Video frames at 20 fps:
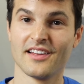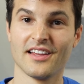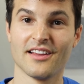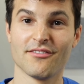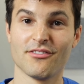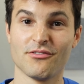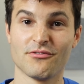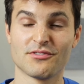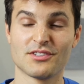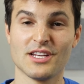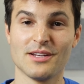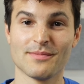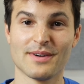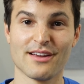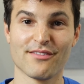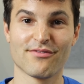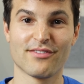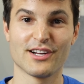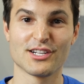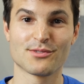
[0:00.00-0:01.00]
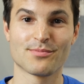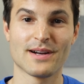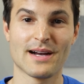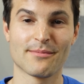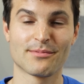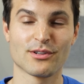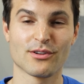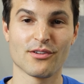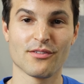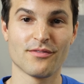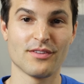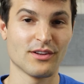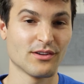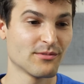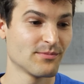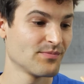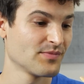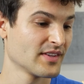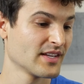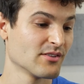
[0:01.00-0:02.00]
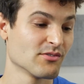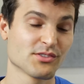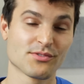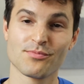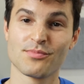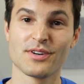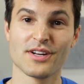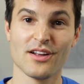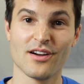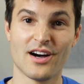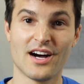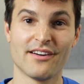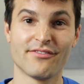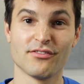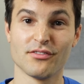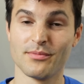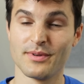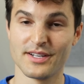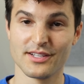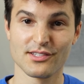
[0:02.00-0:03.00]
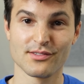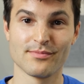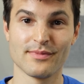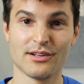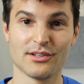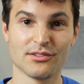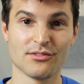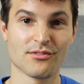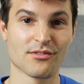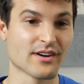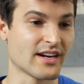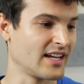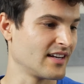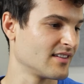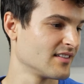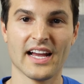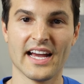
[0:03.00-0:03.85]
If you've seen my fudge Pop-Tart review, it was pretty awful, but it smelled great.